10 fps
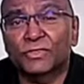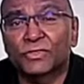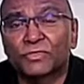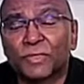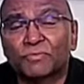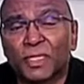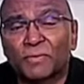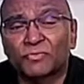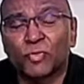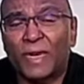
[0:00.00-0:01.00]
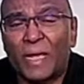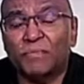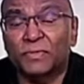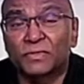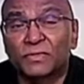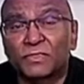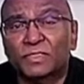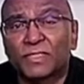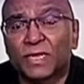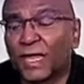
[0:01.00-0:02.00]
Sometimes what happens
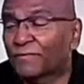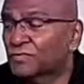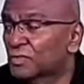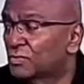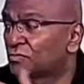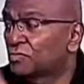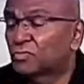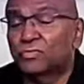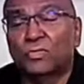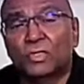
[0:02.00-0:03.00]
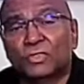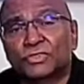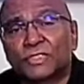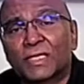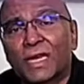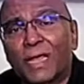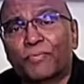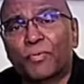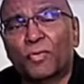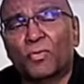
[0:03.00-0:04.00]
is that after you do
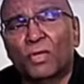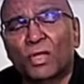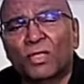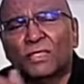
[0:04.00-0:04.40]
Z-Lipo, there's